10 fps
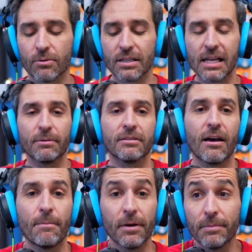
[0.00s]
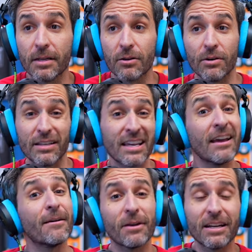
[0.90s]
or tabletop bumping noise,
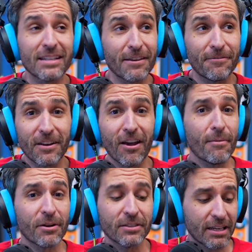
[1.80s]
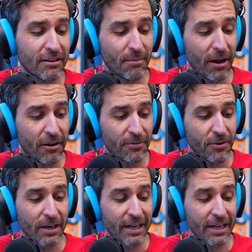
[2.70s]
but it is a phenomenal sounding microphone.